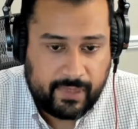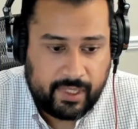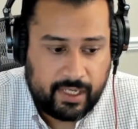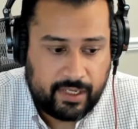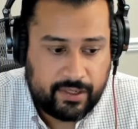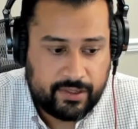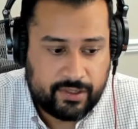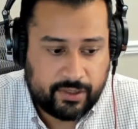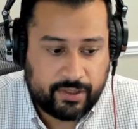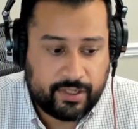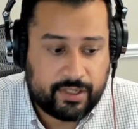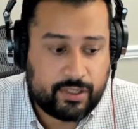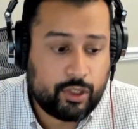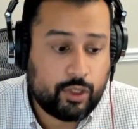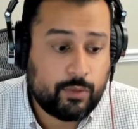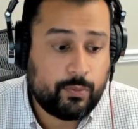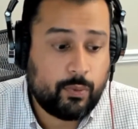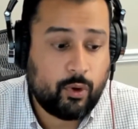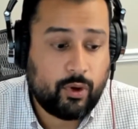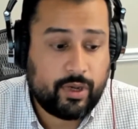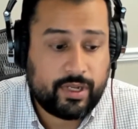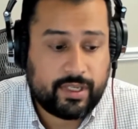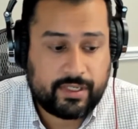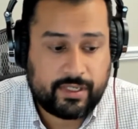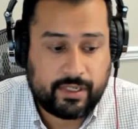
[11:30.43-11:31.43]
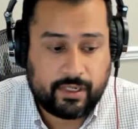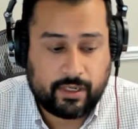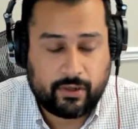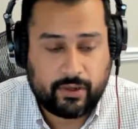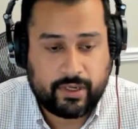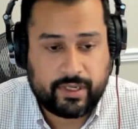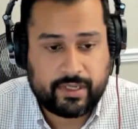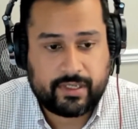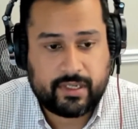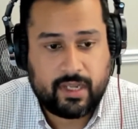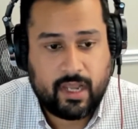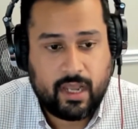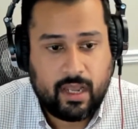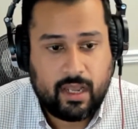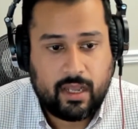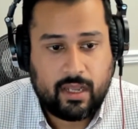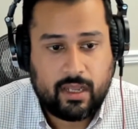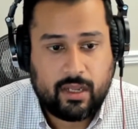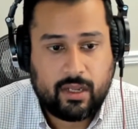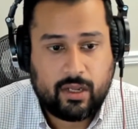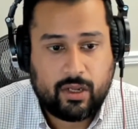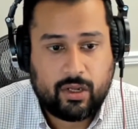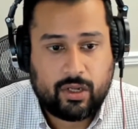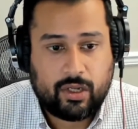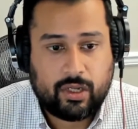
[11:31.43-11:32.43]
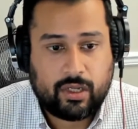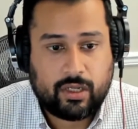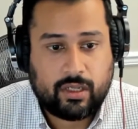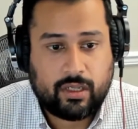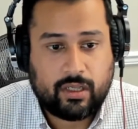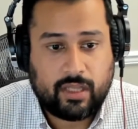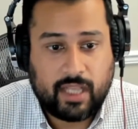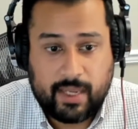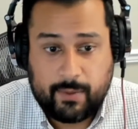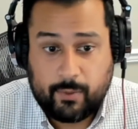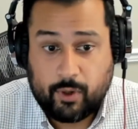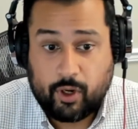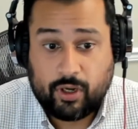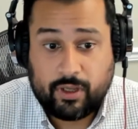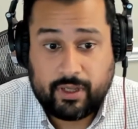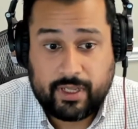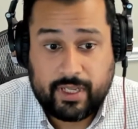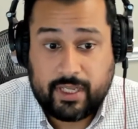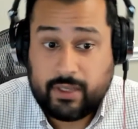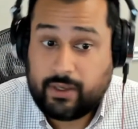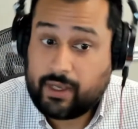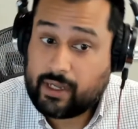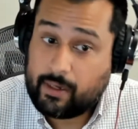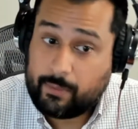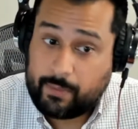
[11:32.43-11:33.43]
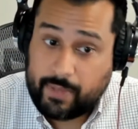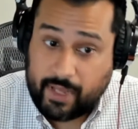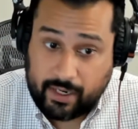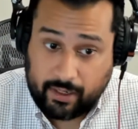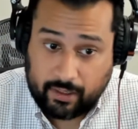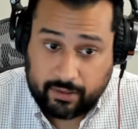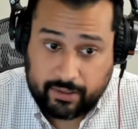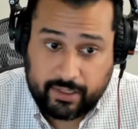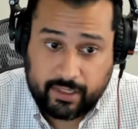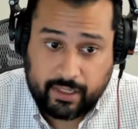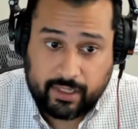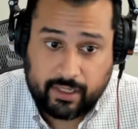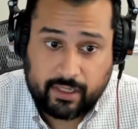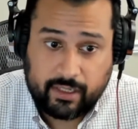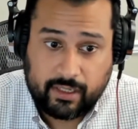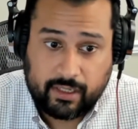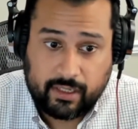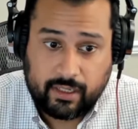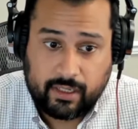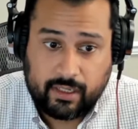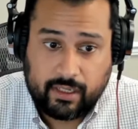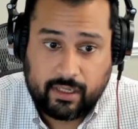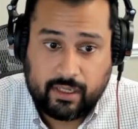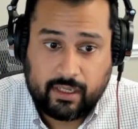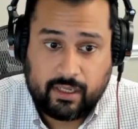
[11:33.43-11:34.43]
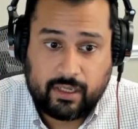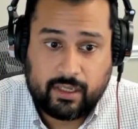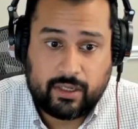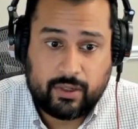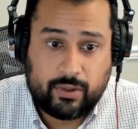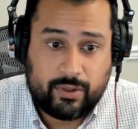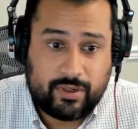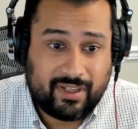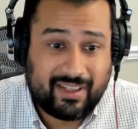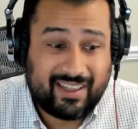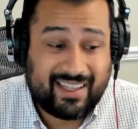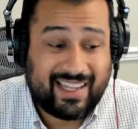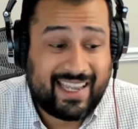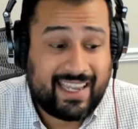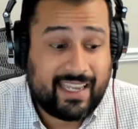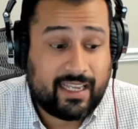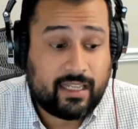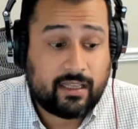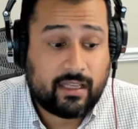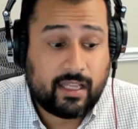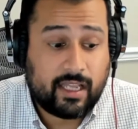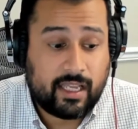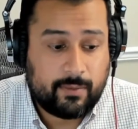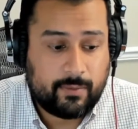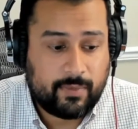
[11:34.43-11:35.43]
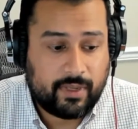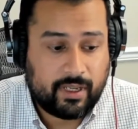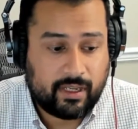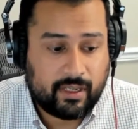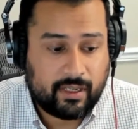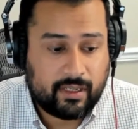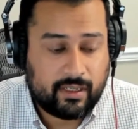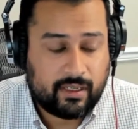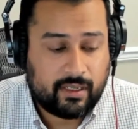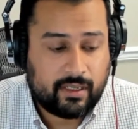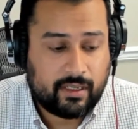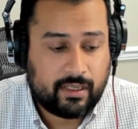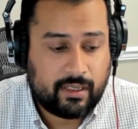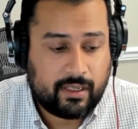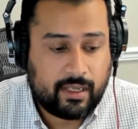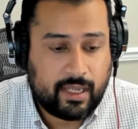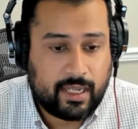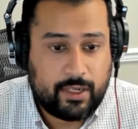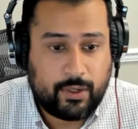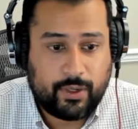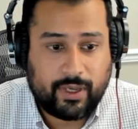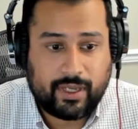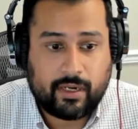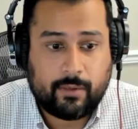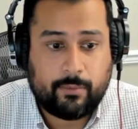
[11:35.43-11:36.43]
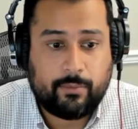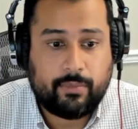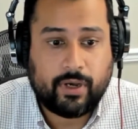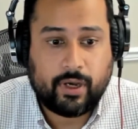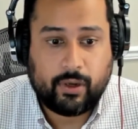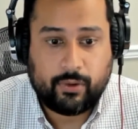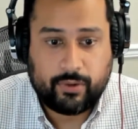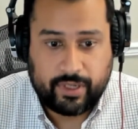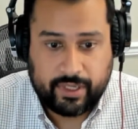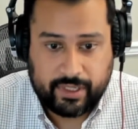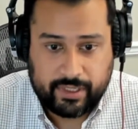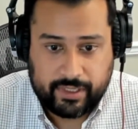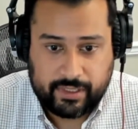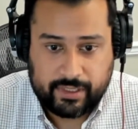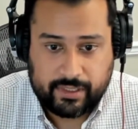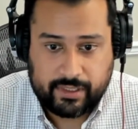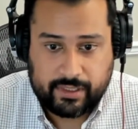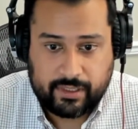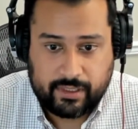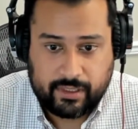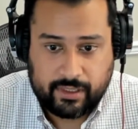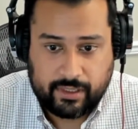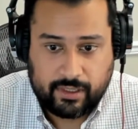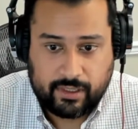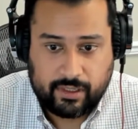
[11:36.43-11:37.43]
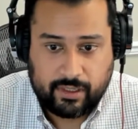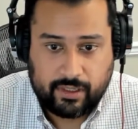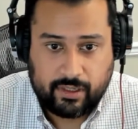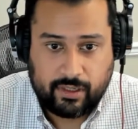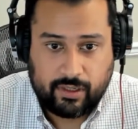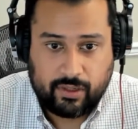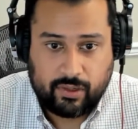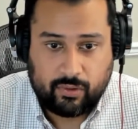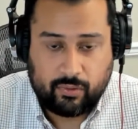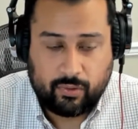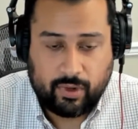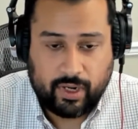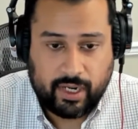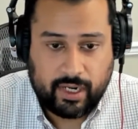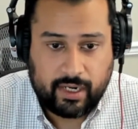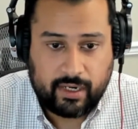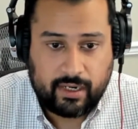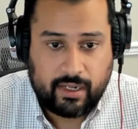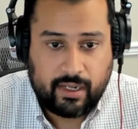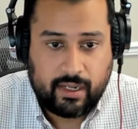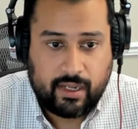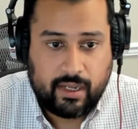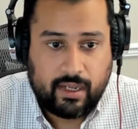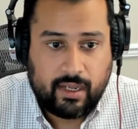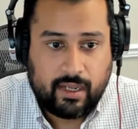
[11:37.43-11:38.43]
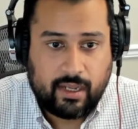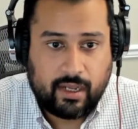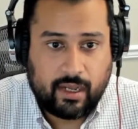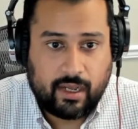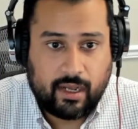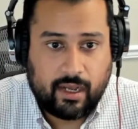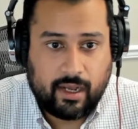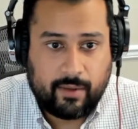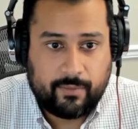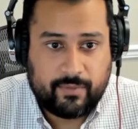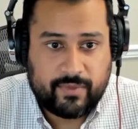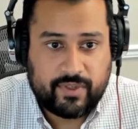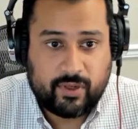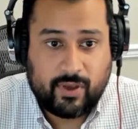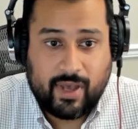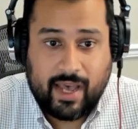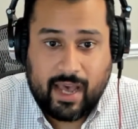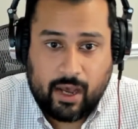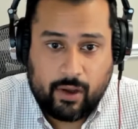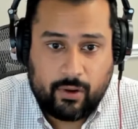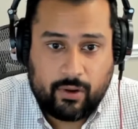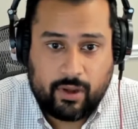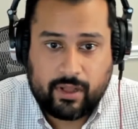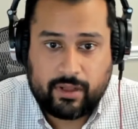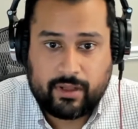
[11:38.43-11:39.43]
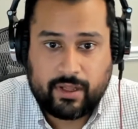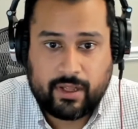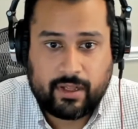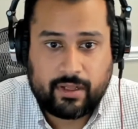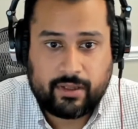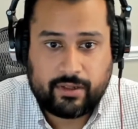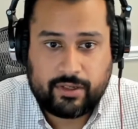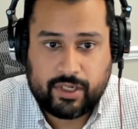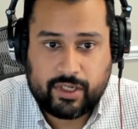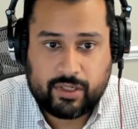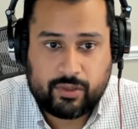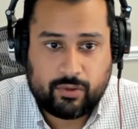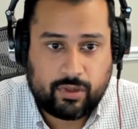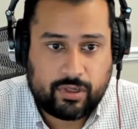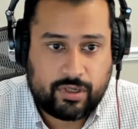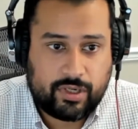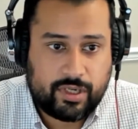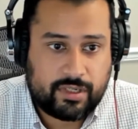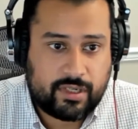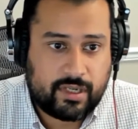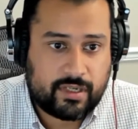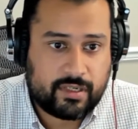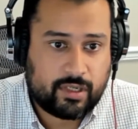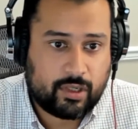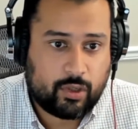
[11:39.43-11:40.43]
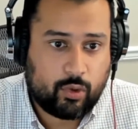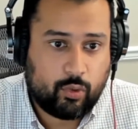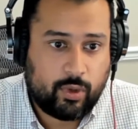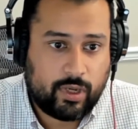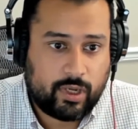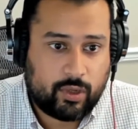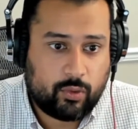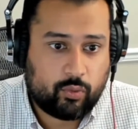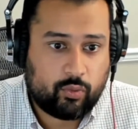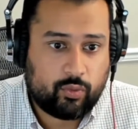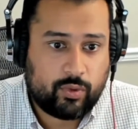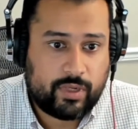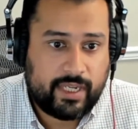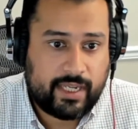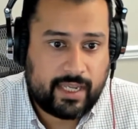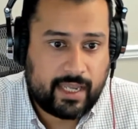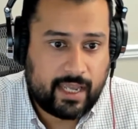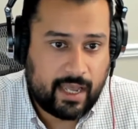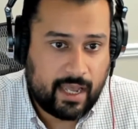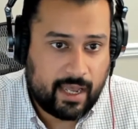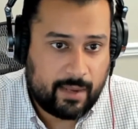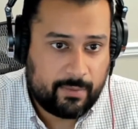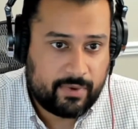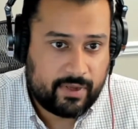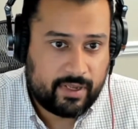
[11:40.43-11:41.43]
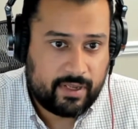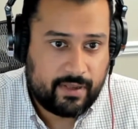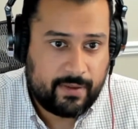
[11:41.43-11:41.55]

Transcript: So the 2 points here is claim early, you get a penalty. You delay claiming, and you get a bonus, right? So how, just as a quick recap,